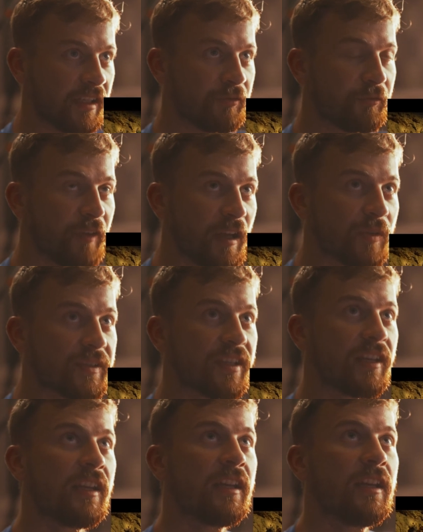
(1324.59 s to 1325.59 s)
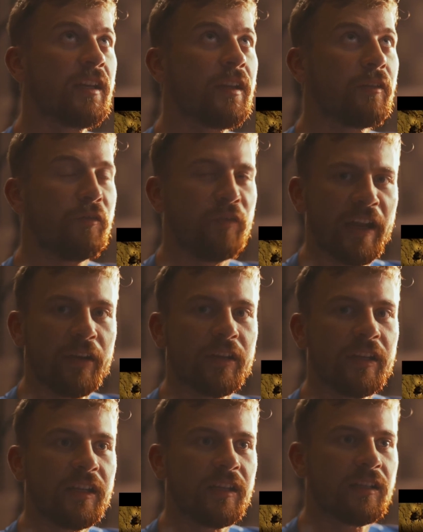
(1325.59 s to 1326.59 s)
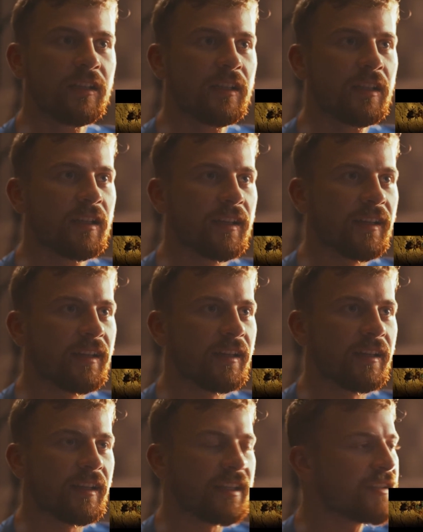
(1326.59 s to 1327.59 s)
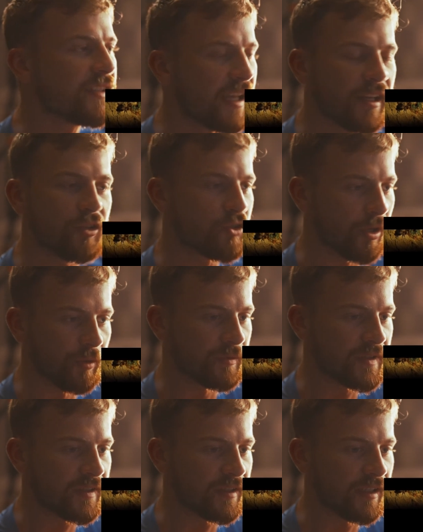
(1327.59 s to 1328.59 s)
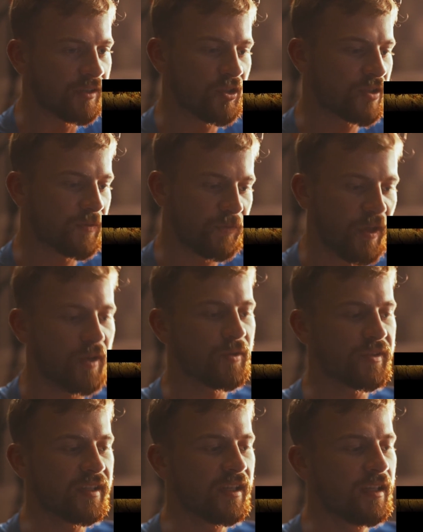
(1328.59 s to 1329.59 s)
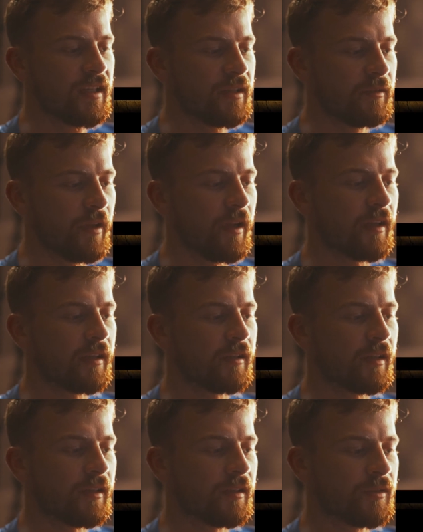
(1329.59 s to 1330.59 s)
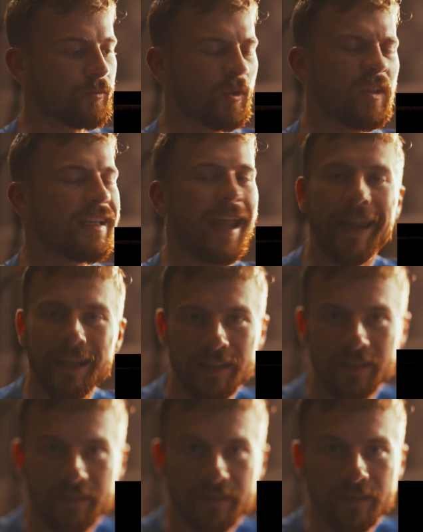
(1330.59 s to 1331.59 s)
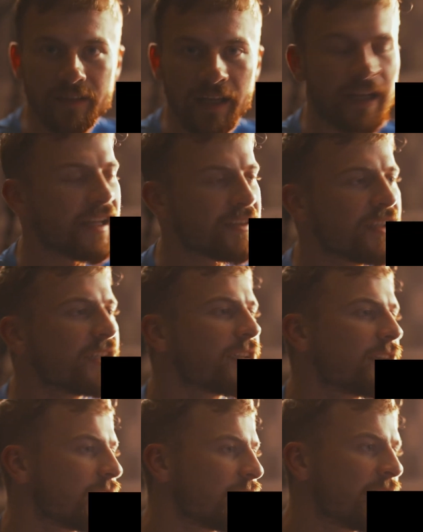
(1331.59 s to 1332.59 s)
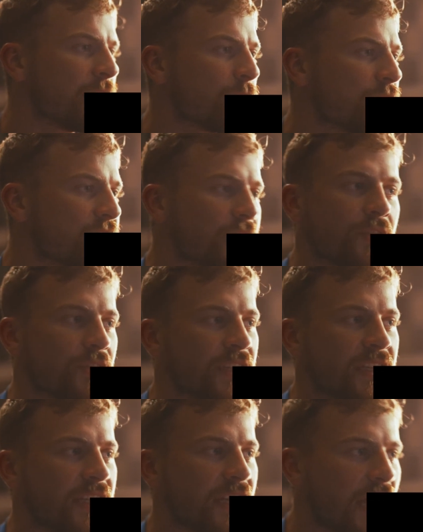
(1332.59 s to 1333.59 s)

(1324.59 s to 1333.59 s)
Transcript: It felt very uh, Indiana Jones. It just felt uh, really eighties. And I think they were certainly,